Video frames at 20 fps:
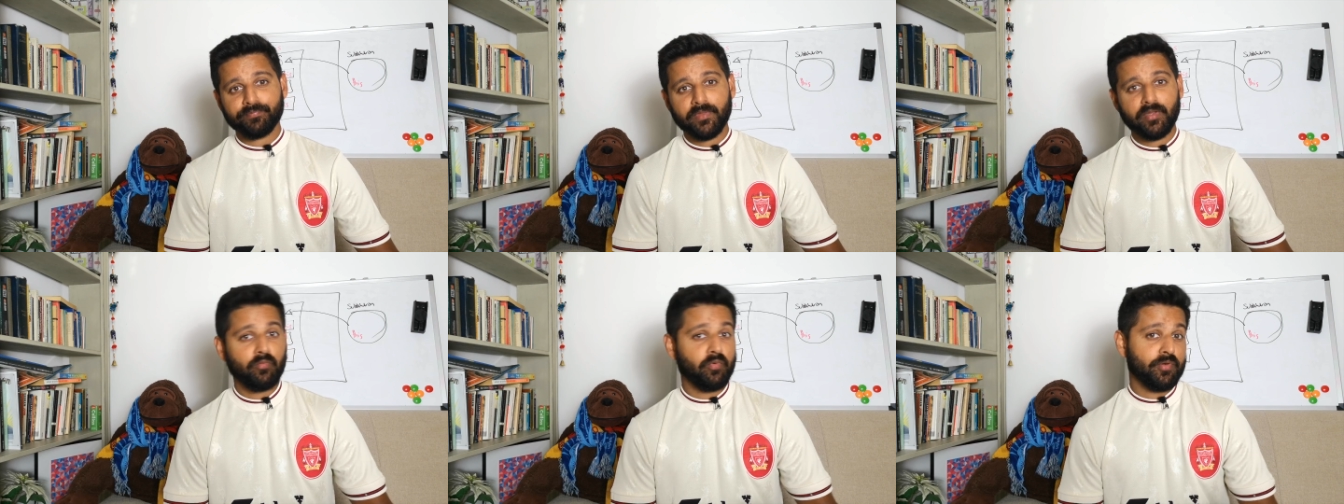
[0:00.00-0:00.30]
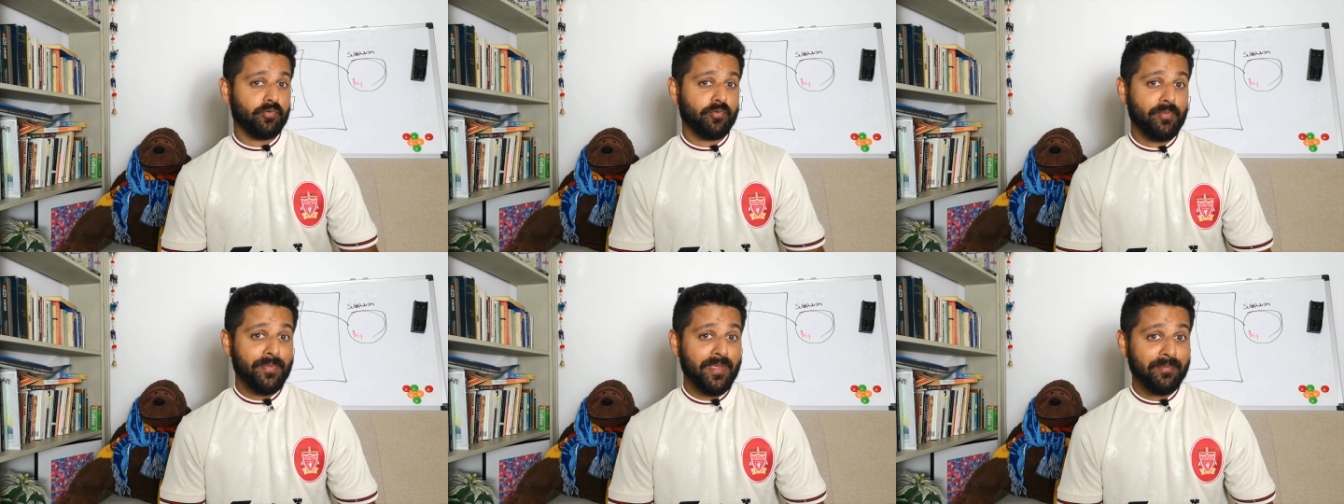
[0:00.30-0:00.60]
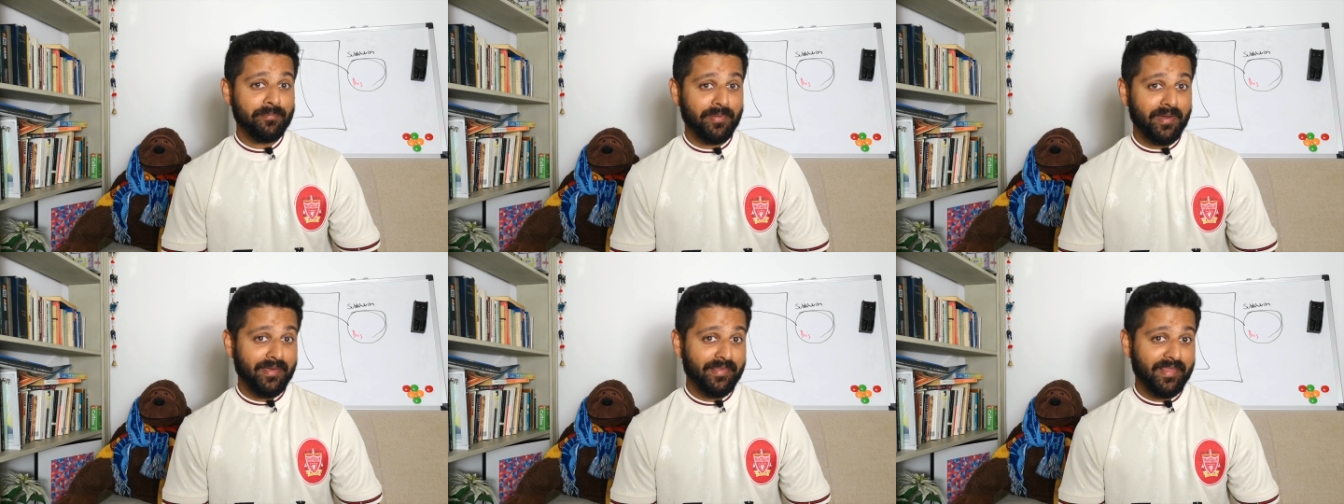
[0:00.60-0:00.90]
what do we
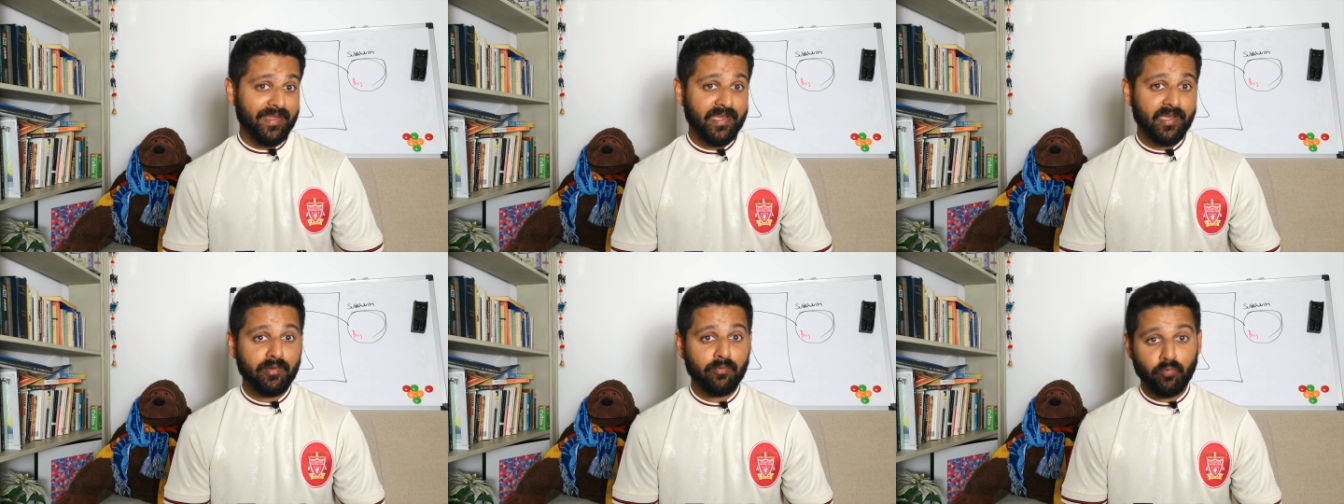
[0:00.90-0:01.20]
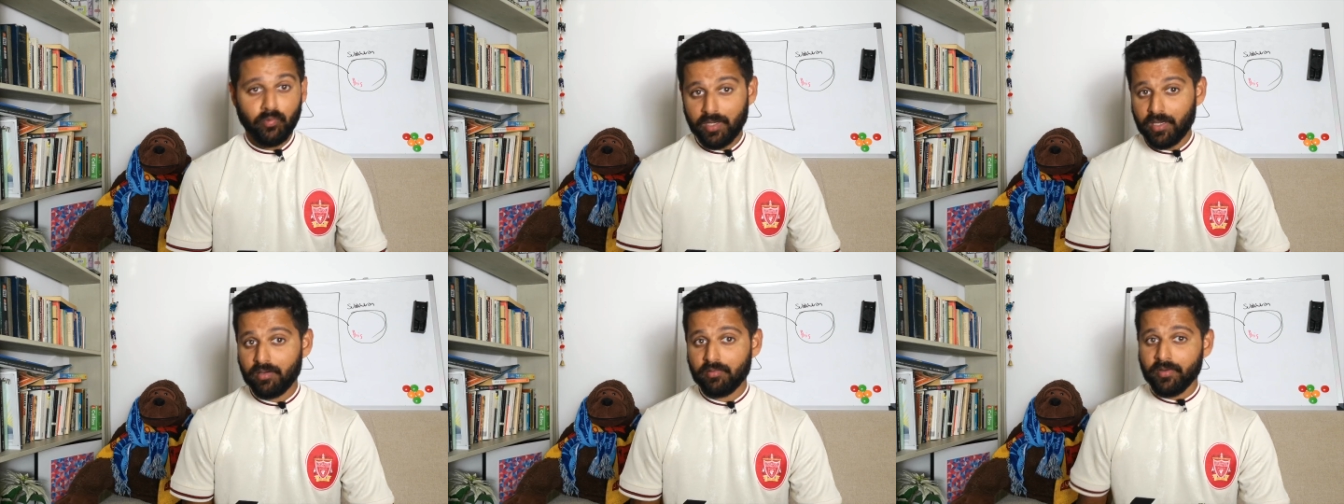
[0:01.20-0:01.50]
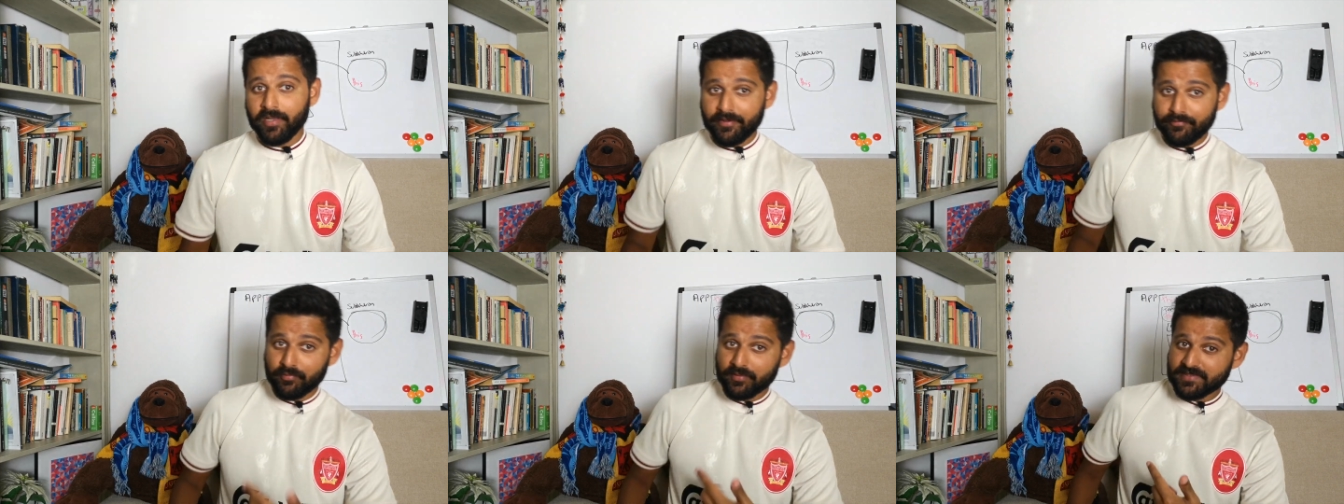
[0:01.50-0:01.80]
mean by that? Well,
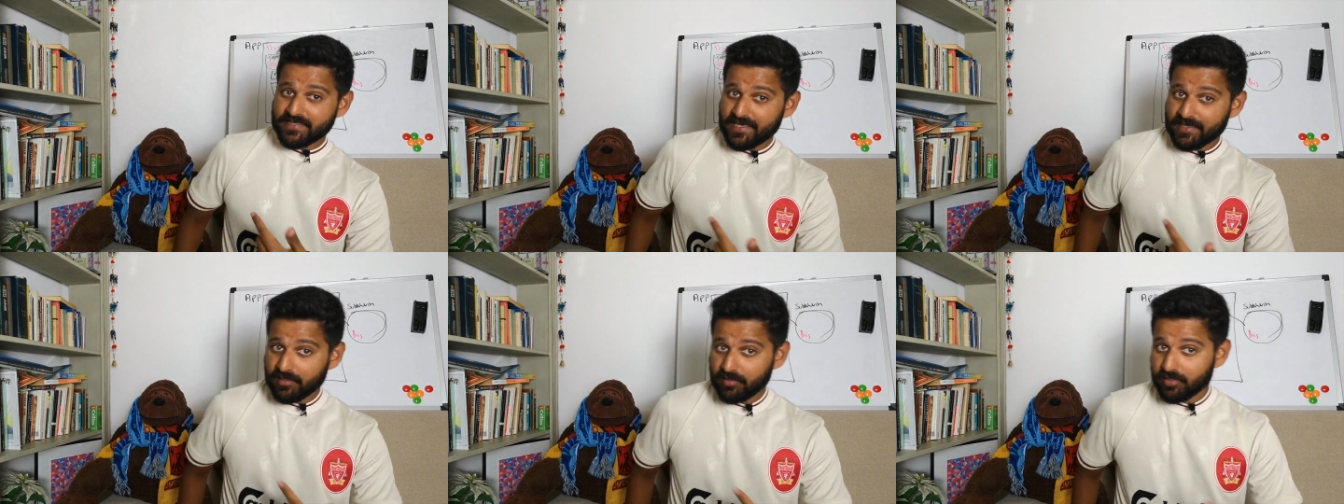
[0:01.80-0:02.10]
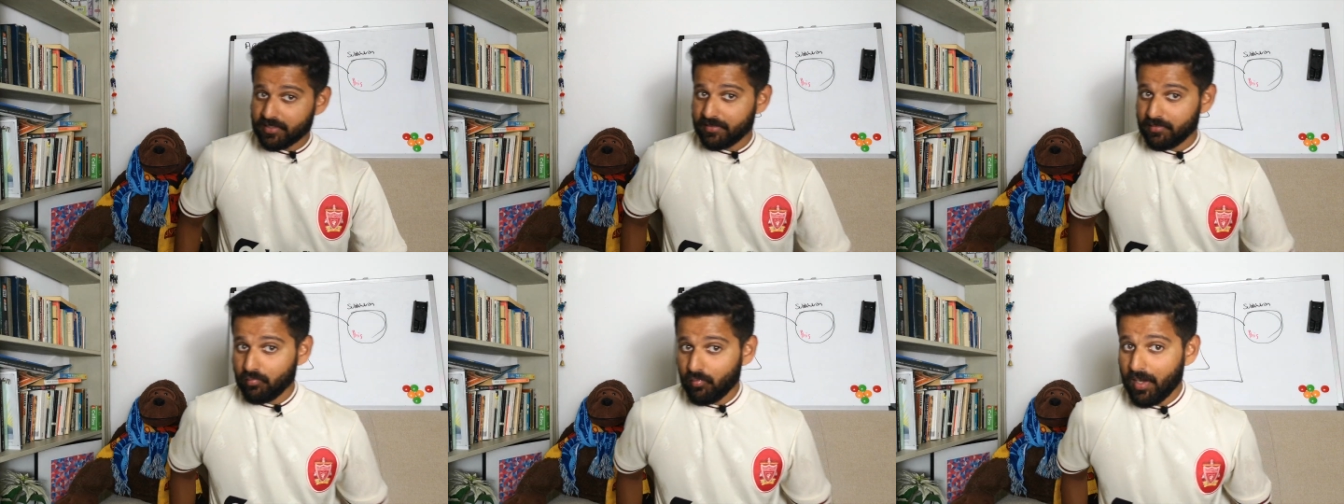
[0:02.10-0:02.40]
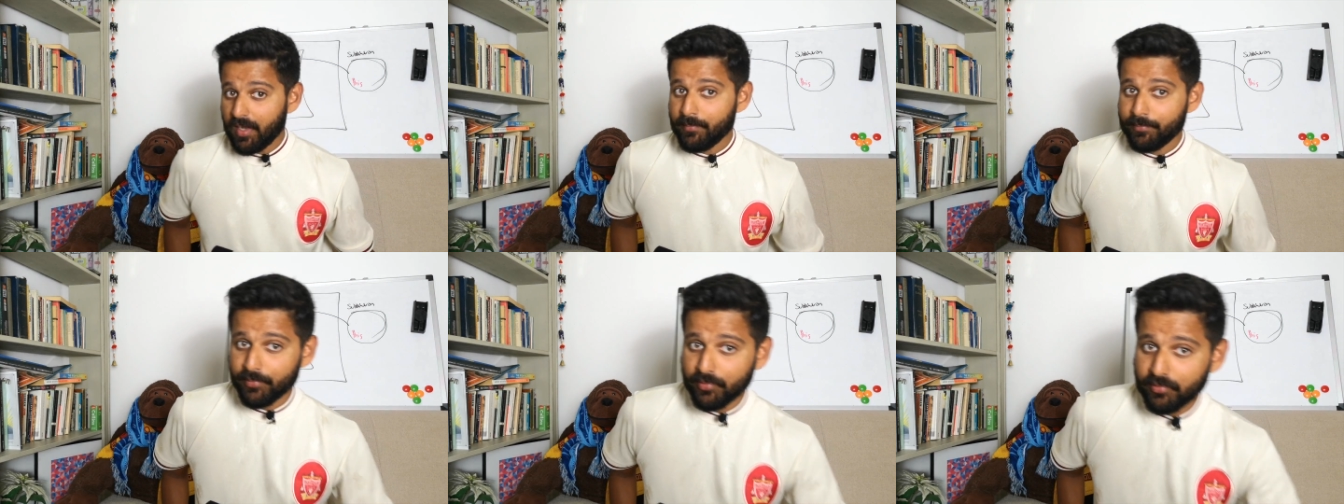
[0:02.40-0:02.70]
if we take a look at the
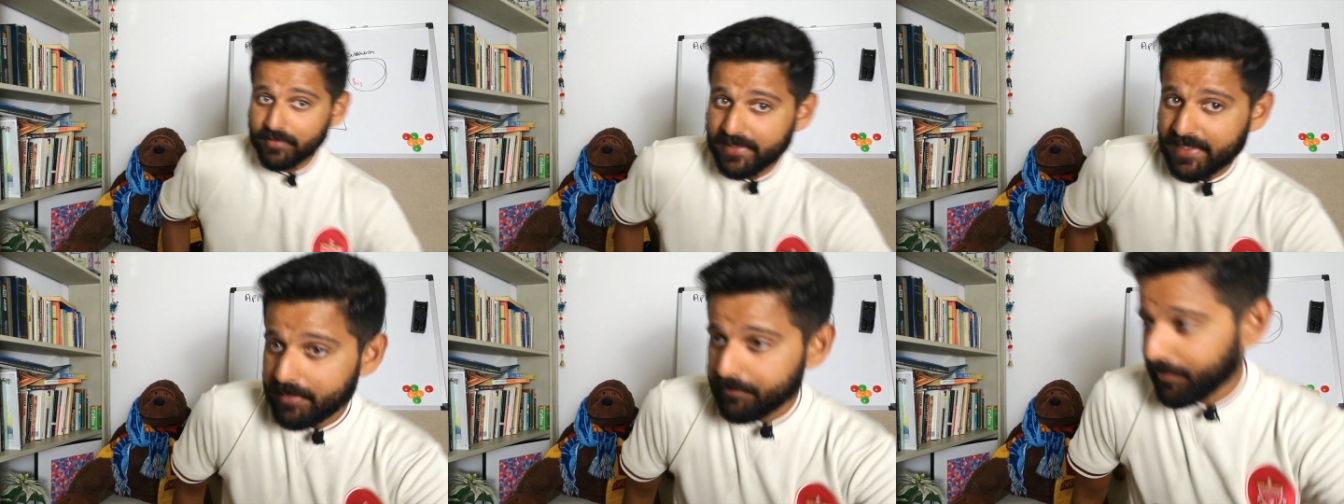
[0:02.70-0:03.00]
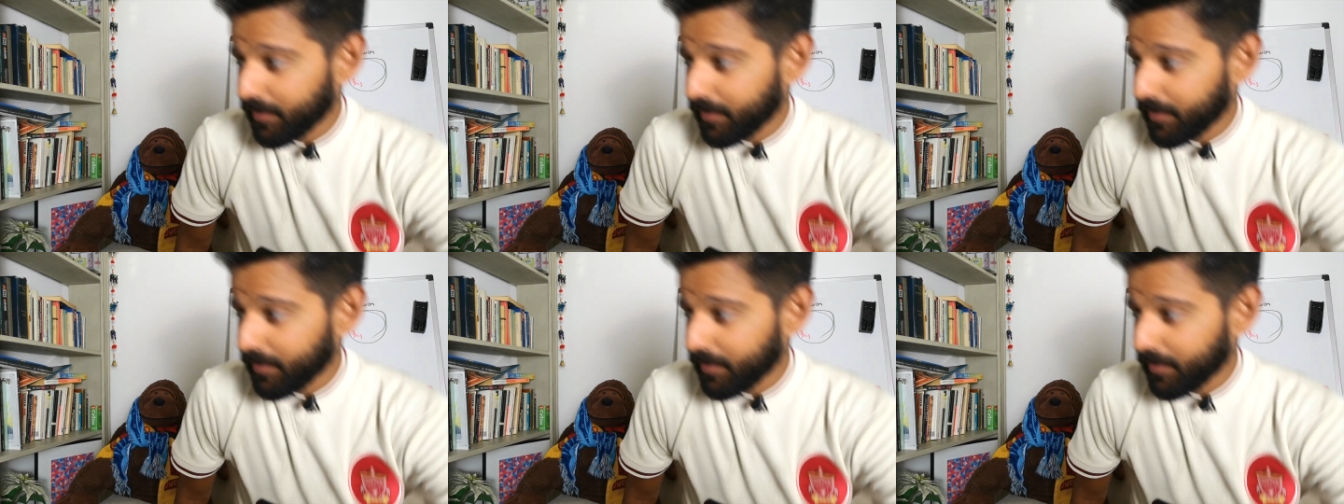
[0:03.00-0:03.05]
whiteboard again